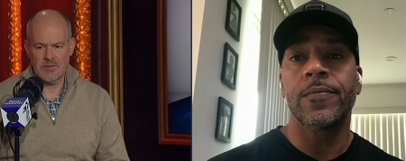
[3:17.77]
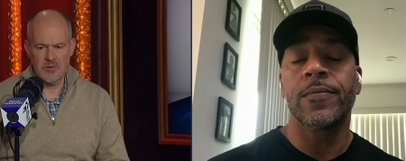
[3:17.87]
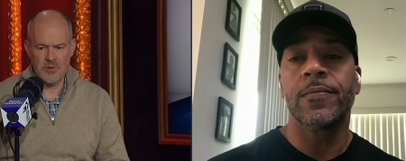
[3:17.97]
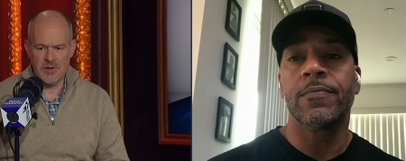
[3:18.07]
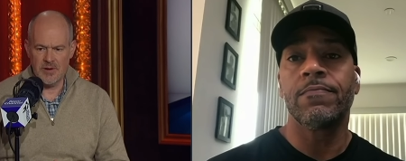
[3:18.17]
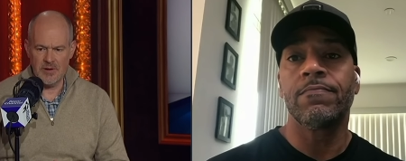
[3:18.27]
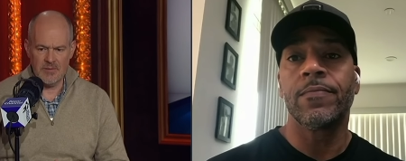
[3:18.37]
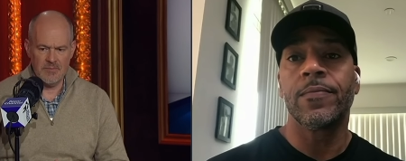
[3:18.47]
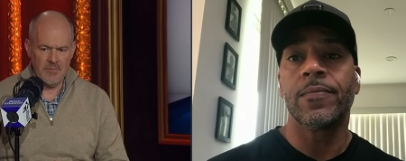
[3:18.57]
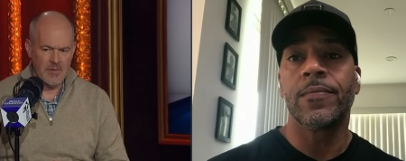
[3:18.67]

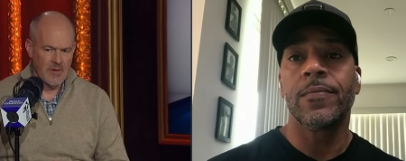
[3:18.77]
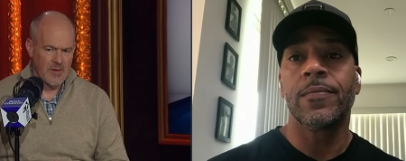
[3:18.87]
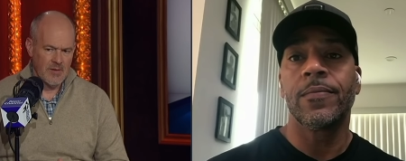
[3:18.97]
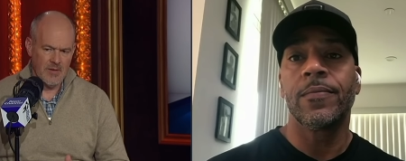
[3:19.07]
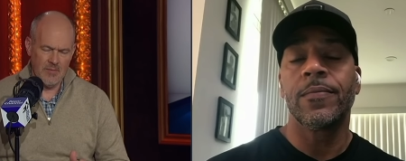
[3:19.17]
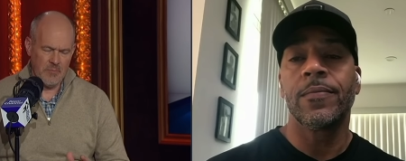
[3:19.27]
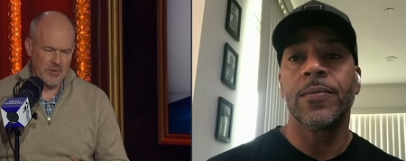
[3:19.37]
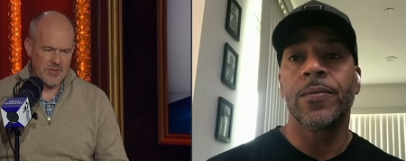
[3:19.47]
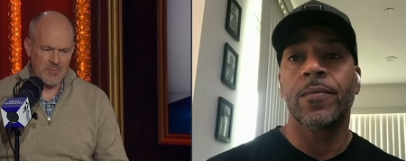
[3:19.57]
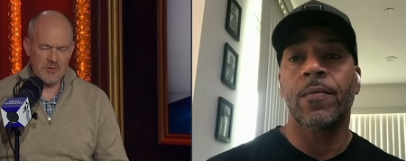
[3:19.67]
Speaker 1: Luka
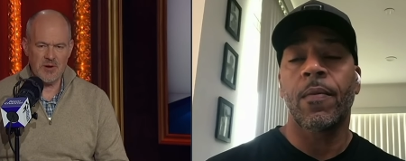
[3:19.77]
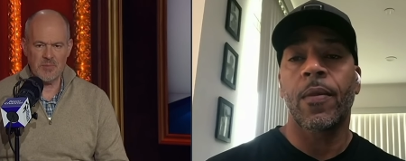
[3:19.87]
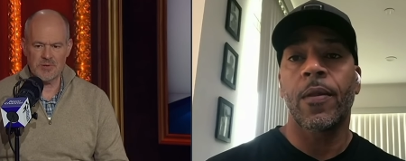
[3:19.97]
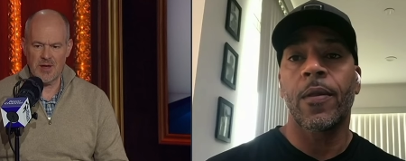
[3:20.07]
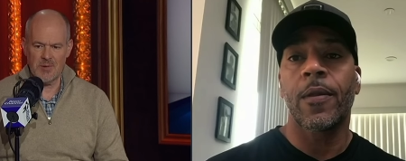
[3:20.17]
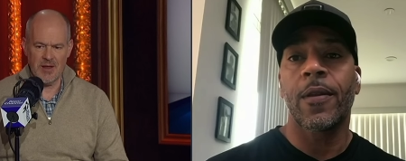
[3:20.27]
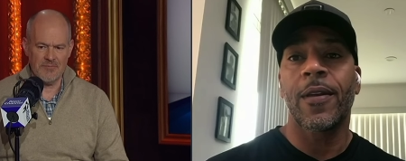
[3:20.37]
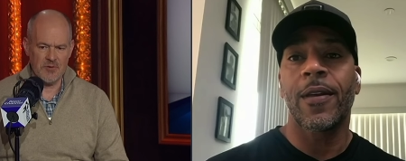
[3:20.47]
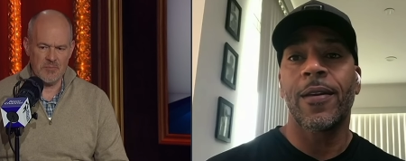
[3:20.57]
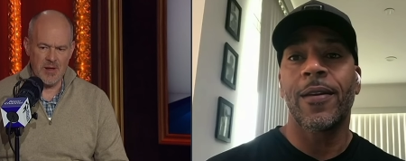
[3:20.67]
puts up a triple-double
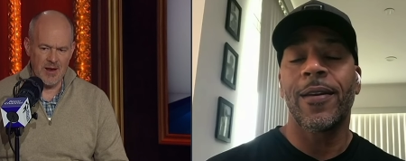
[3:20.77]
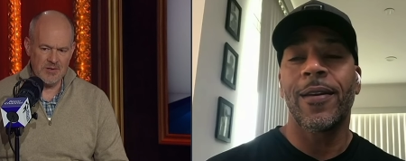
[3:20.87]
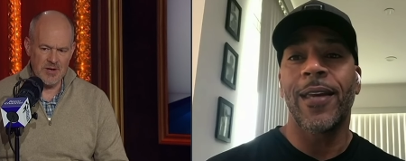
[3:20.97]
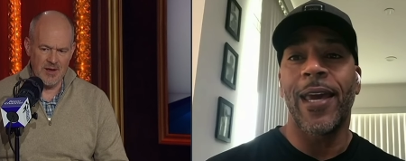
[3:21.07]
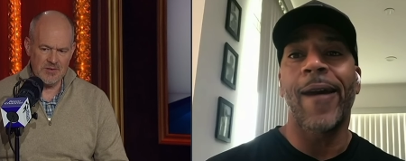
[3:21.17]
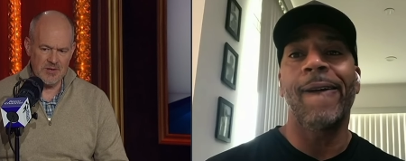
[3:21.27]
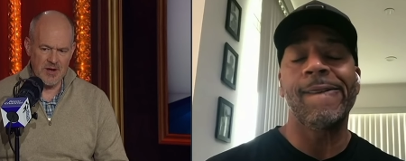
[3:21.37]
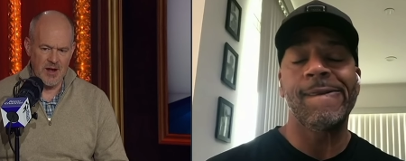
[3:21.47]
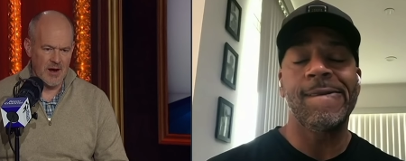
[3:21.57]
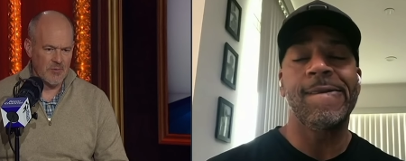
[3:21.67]
after
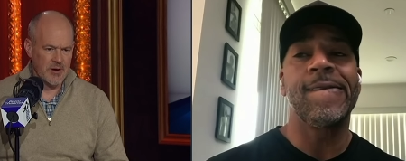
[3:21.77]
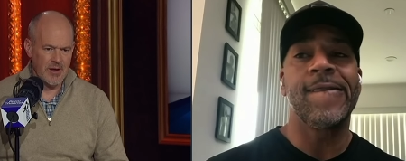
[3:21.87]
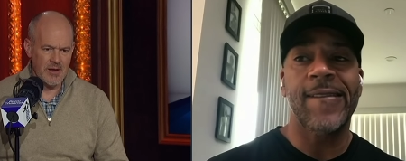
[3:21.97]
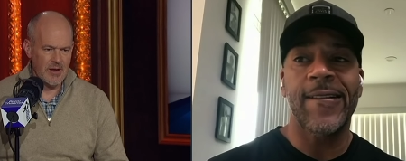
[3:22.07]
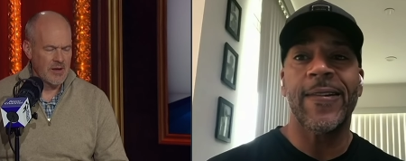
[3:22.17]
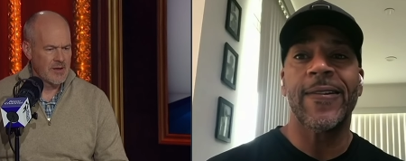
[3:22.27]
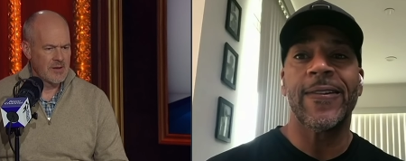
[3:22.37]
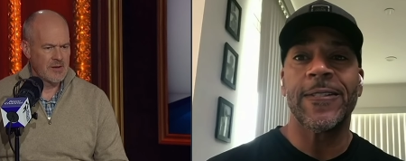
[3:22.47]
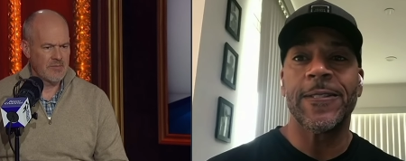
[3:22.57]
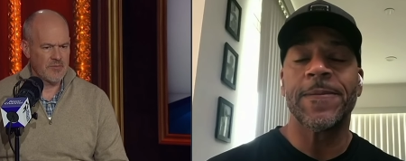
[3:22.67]
apologizing to Kyrie
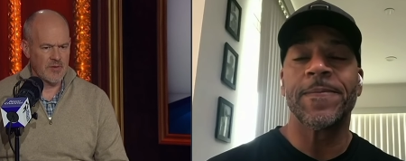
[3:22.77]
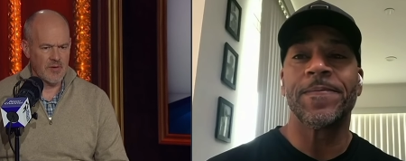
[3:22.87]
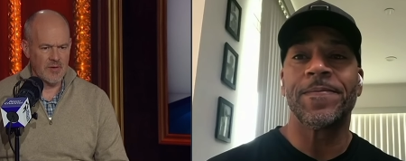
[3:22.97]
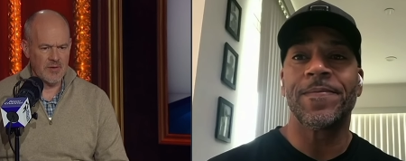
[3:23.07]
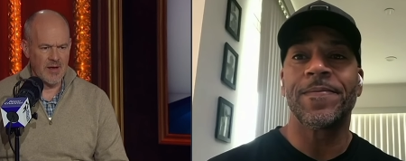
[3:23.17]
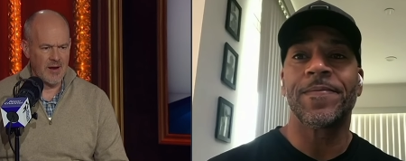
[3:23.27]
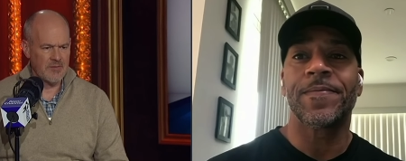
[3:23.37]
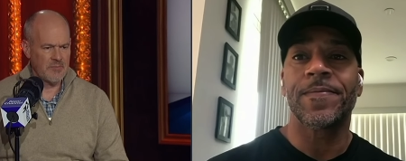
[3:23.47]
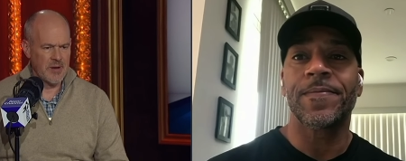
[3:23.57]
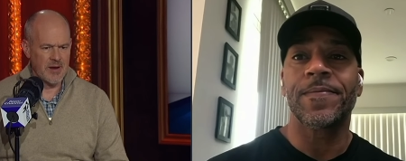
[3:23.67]
for
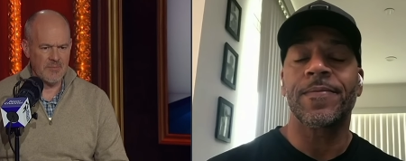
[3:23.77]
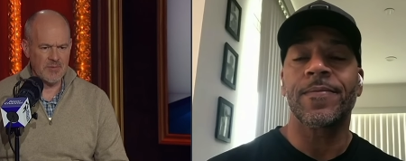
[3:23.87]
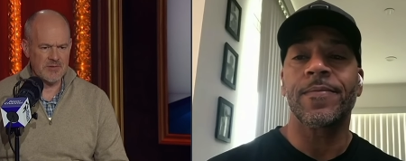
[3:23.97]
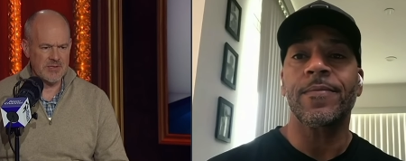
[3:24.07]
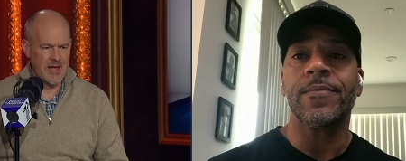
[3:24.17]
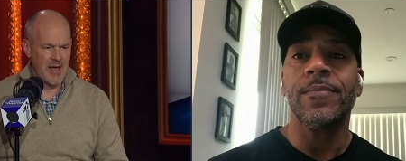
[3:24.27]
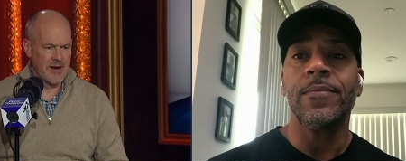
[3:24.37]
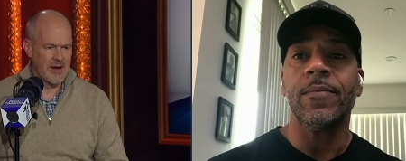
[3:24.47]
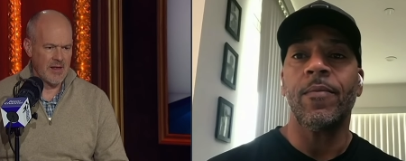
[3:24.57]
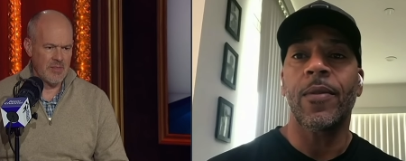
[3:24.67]
not picking up the
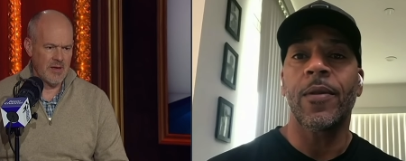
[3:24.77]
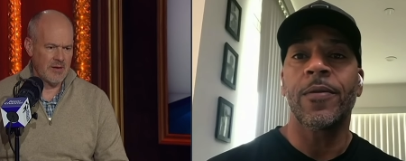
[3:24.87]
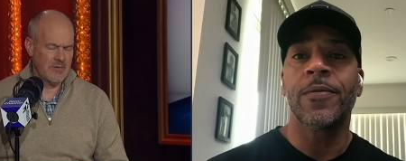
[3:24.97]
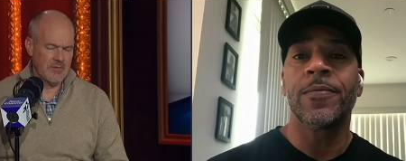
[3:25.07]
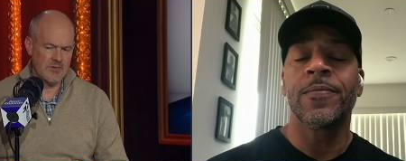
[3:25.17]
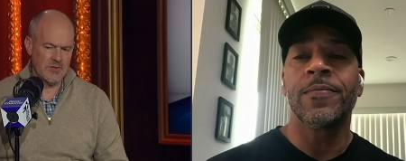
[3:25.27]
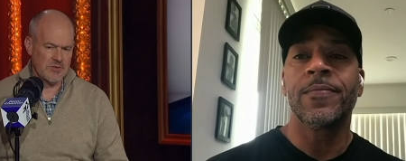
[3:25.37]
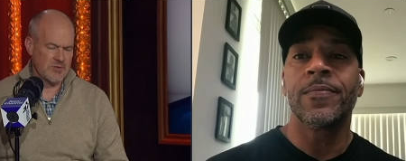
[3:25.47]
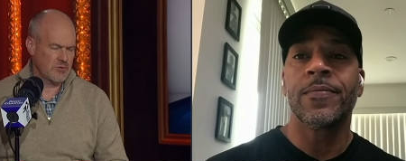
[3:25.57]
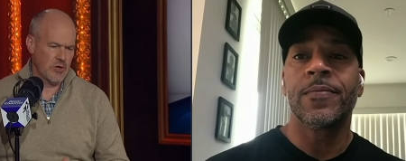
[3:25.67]
slack, and then
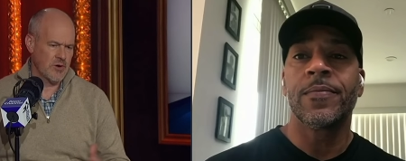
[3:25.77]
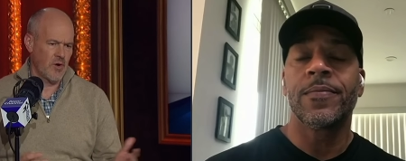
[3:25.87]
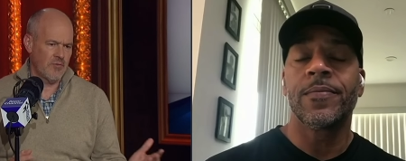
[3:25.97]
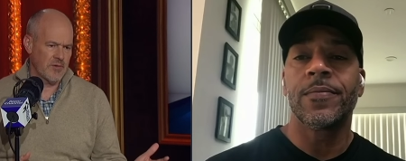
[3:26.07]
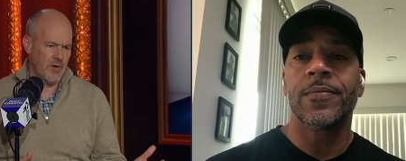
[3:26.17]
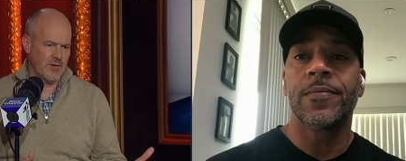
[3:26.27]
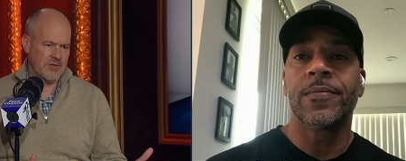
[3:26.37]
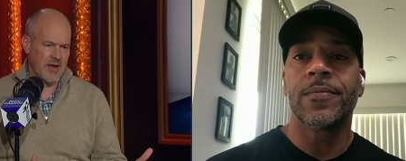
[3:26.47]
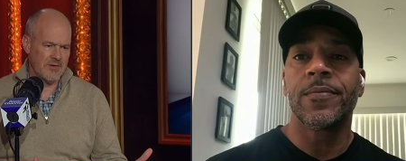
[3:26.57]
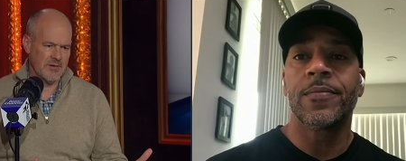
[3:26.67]
just took over
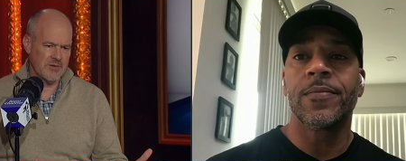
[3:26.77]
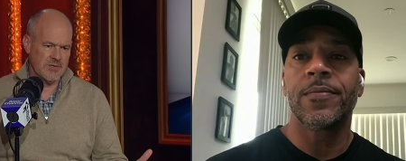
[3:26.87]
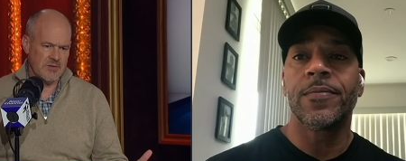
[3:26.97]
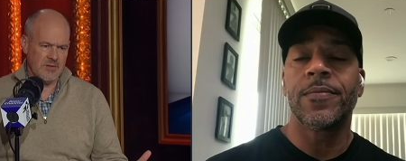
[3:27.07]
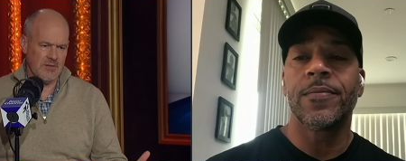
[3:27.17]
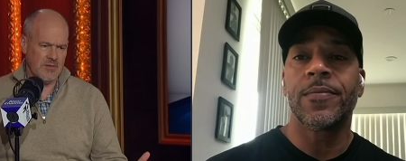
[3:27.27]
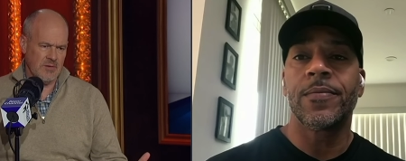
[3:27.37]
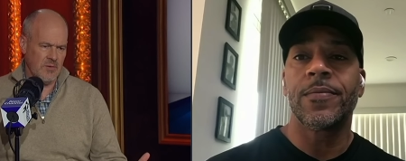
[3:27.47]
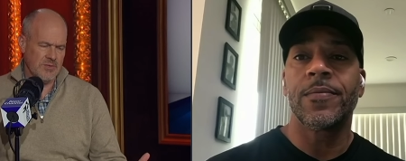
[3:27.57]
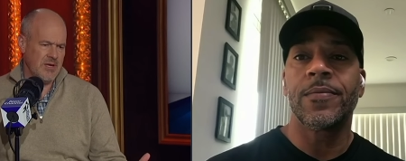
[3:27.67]
Los Angeles.
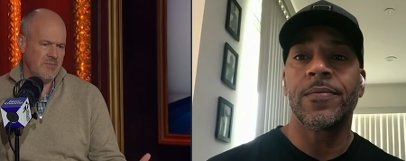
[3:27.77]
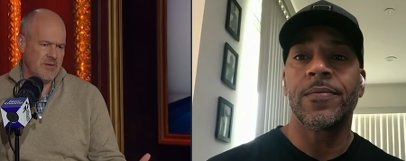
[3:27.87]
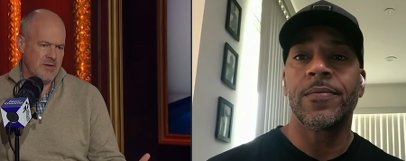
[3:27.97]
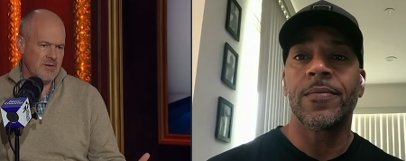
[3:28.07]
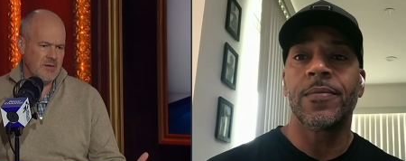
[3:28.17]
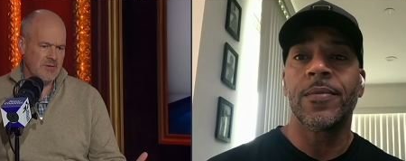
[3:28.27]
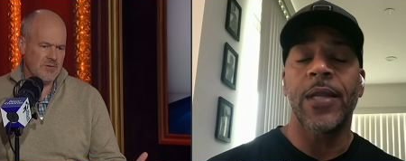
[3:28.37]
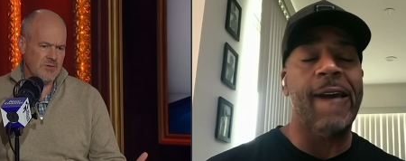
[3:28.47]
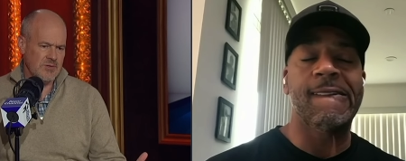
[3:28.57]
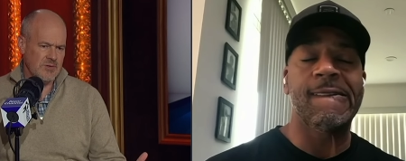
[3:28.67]
The whole team did.
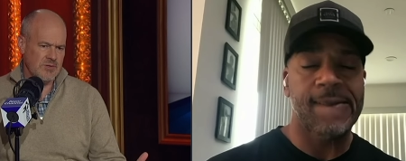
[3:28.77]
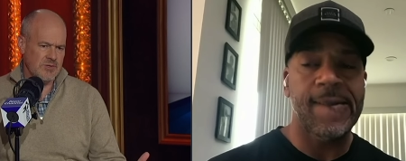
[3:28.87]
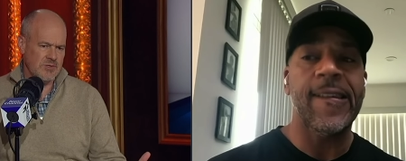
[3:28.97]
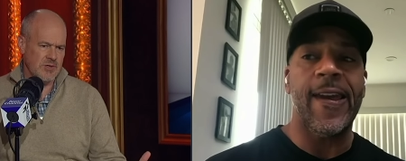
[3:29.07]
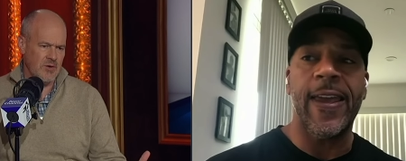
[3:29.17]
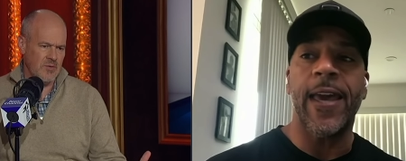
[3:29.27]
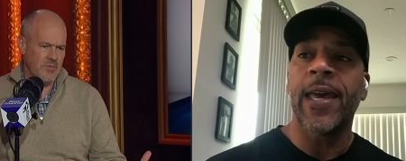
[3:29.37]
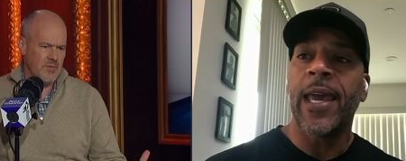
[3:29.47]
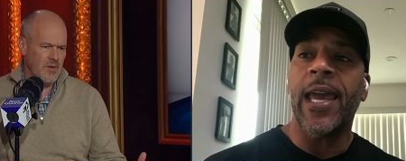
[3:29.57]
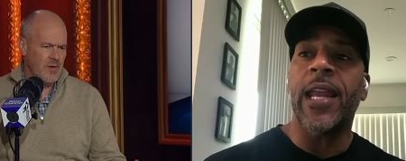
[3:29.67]

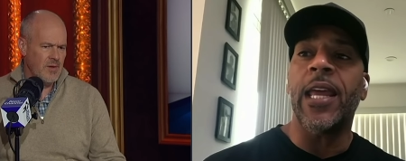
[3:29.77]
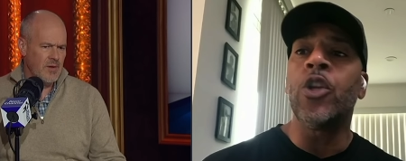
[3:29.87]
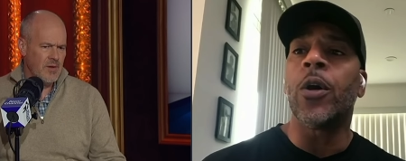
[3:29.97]
Yeah. And